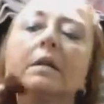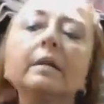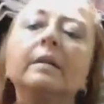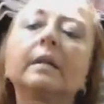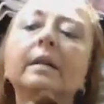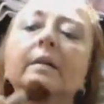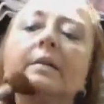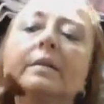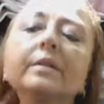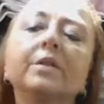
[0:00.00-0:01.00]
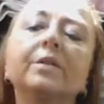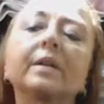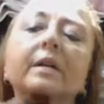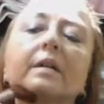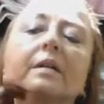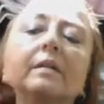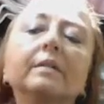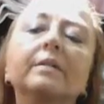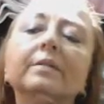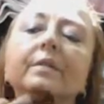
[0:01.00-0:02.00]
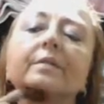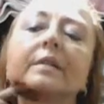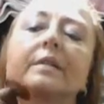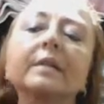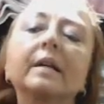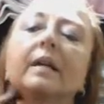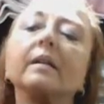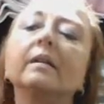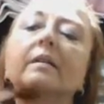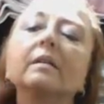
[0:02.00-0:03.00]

Now, another trick, so they say,